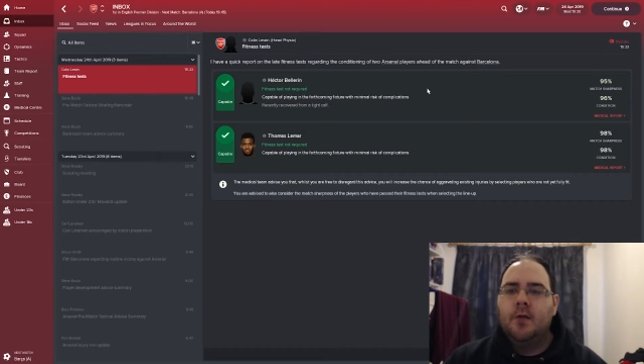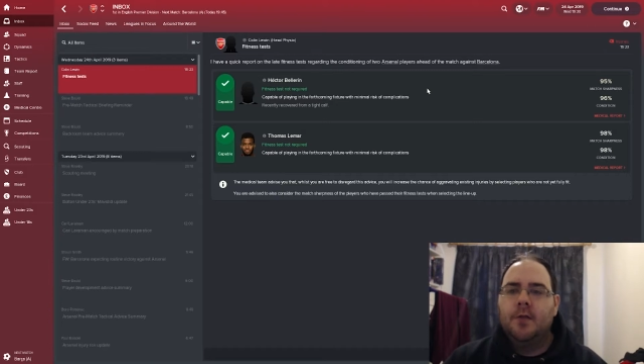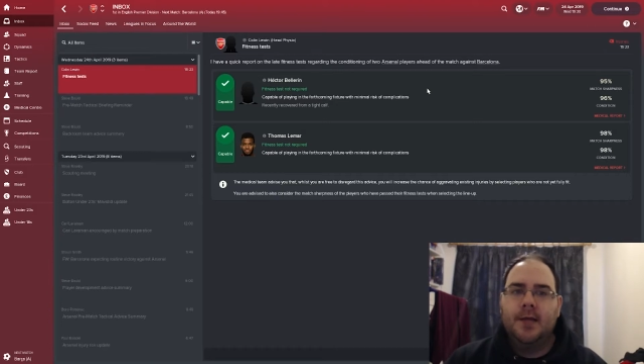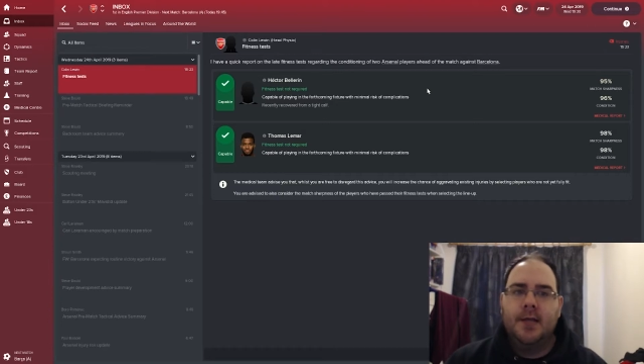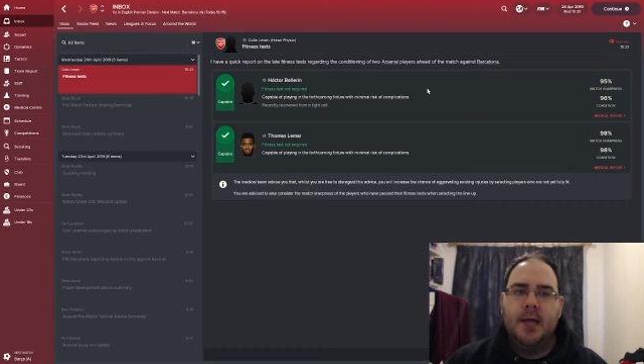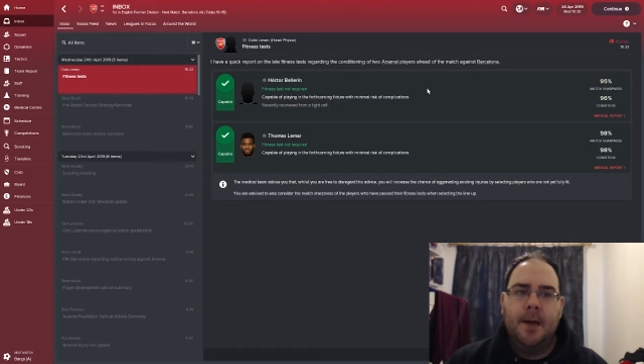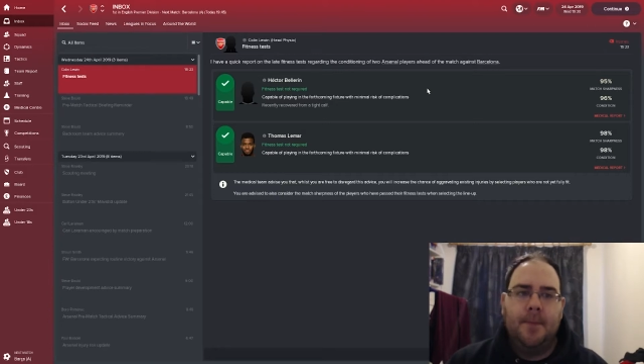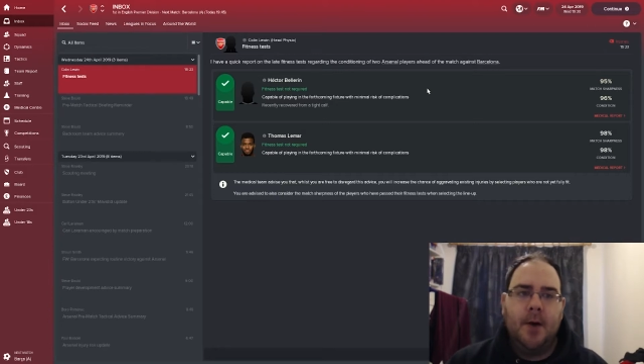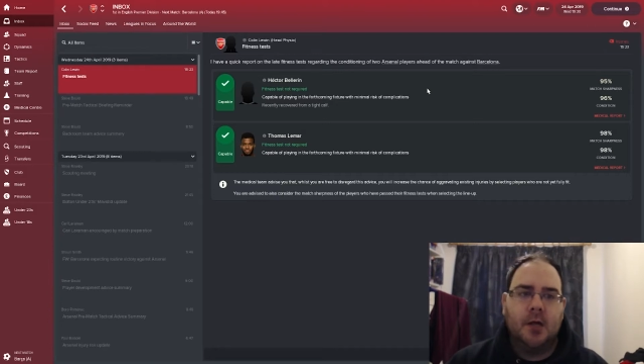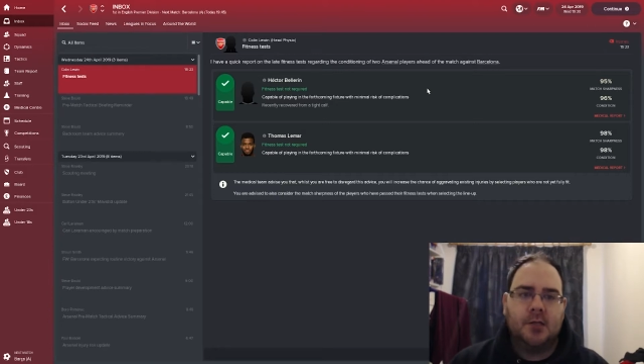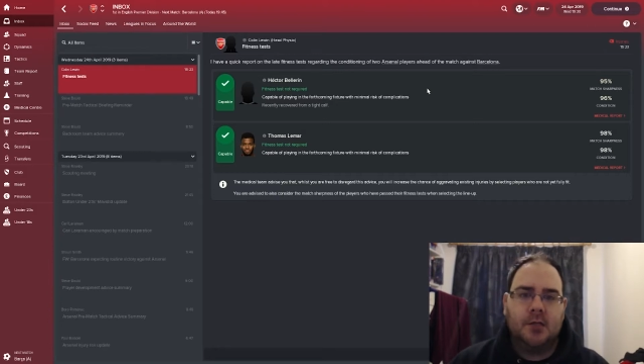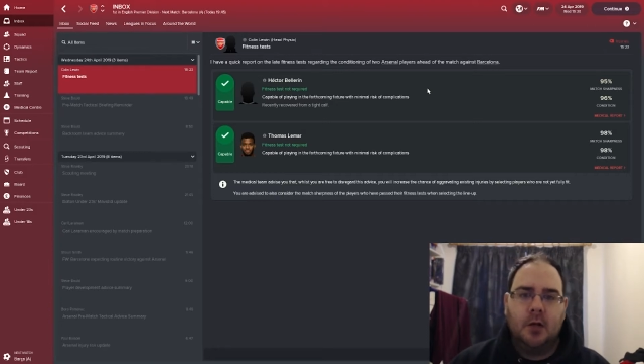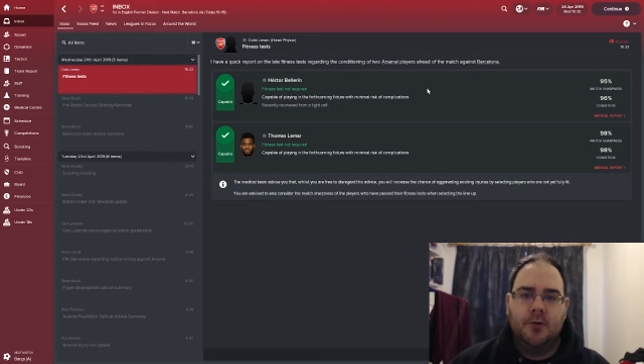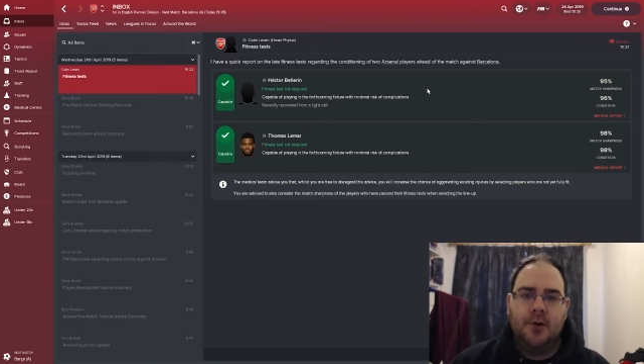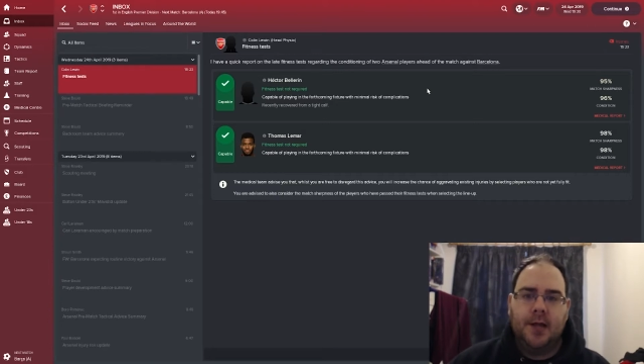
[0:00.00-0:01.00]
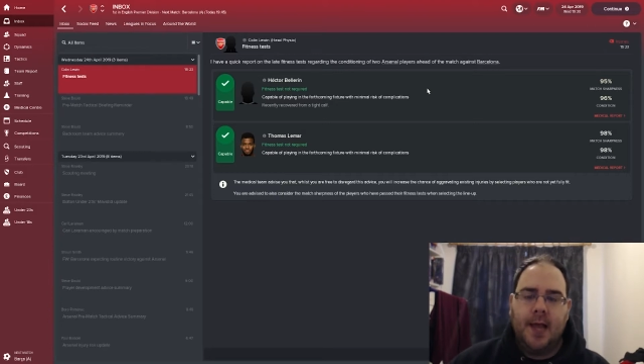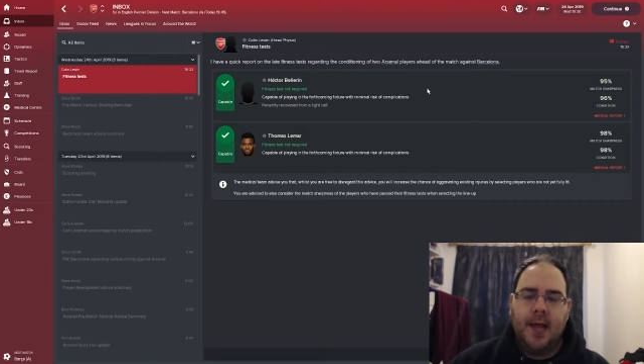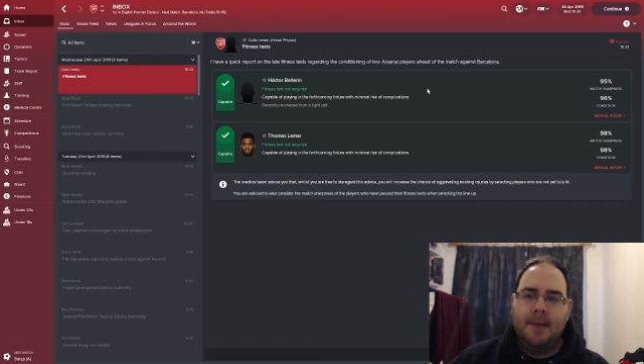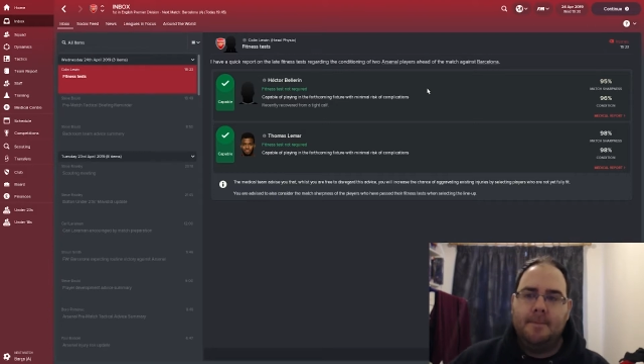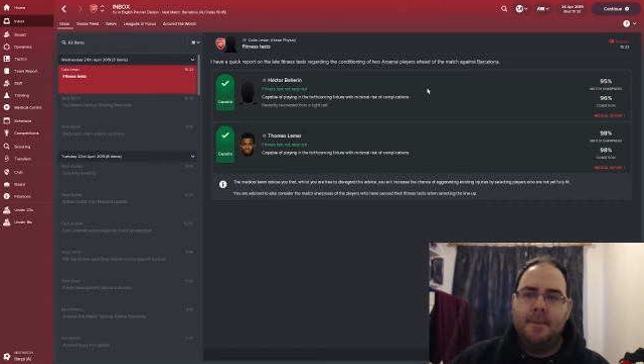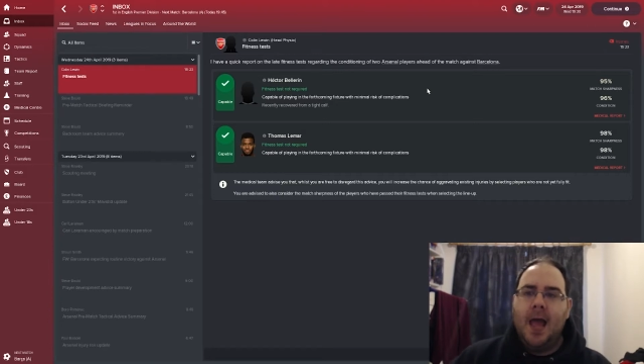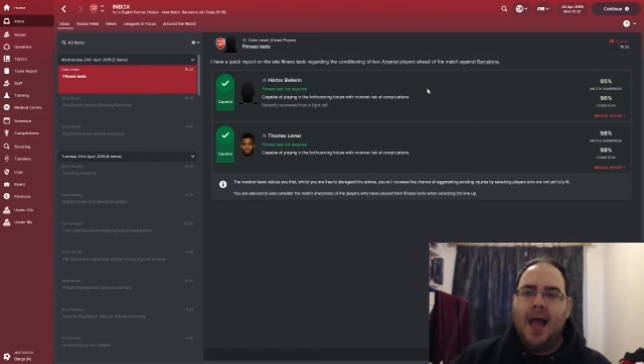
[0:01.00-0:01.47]
the Barcelona
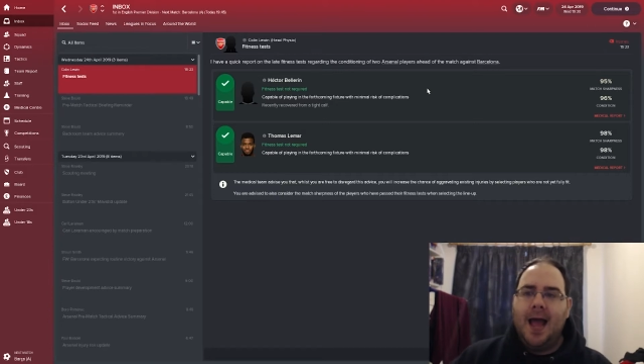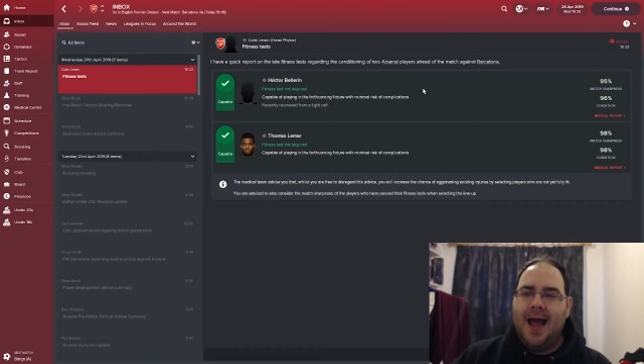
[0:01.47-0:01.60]
game